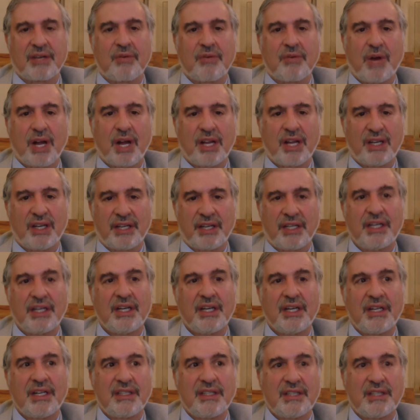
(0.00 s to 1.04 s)
equality,
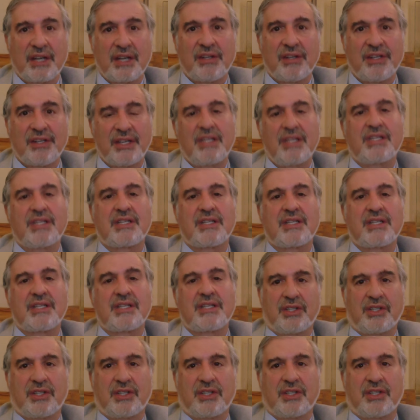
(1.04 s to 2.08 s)
not only in this
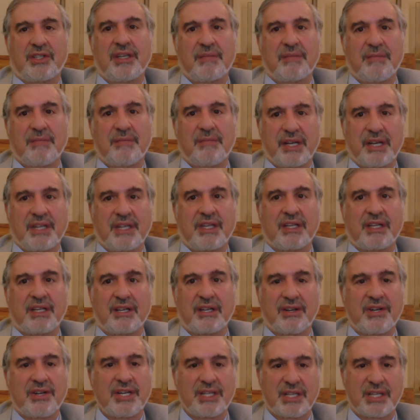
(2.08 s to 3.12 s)
country, but I think
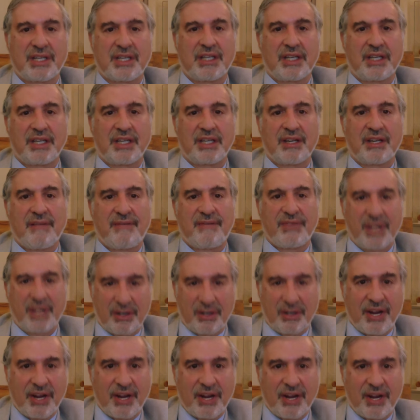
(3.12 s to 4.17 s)
increasingly
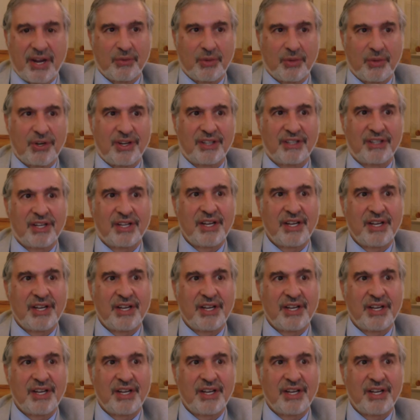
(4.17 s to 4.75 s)
around the world.